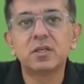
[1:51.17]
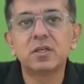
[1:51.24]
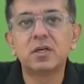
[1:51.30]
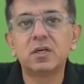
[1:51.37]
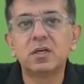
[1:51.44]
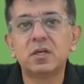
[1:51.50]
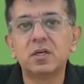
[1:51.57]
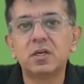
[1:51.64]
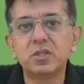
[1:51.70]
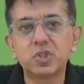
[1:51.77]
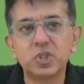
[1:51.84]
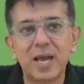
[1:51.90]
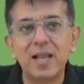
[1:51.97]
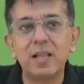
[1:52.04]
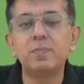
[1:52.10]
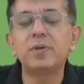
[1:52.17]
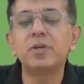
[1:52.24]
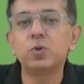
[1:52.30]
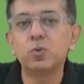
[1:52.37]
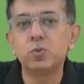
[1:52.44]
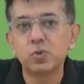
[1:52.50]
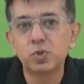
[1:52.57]
shall be
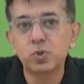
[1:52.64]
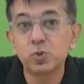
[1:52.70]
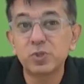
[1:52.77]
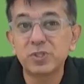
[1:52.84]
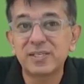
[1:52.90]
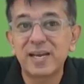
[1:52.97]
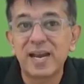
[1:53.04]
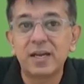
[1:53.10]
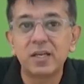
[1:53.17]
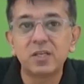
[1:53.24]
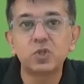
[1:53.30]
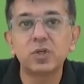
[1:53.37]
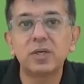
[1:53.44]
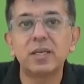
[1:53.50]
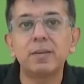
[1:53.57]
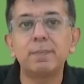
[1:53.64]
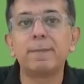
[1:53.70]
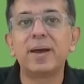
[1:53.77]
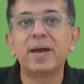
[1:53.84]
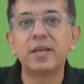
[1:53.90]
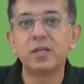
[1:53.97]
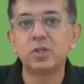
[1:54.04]
used to strategically
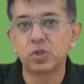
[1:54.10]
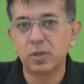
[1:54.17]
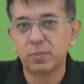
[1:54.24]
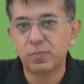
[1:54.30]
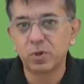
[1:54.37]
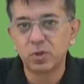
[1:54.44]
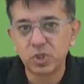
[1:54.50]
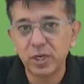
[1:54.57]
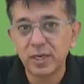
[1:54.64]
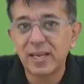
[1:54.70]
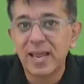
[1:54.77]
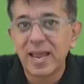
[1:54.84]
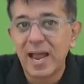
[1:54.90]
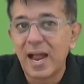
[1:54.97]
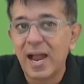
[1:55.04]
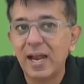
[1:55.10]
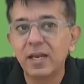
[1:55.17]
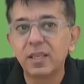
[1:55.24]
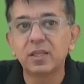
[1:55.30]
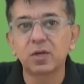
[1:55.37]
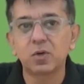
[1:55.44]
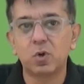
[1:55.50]
manage the project
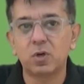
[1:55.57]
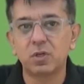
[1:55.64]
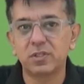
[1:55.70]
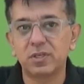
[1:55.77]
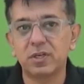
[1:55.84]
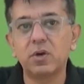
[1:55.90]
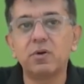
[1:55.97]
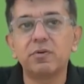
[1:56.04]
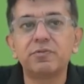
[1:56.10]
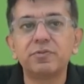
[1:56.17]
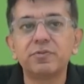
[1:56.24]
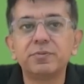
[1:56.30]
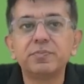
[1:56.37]
and the cost thereof.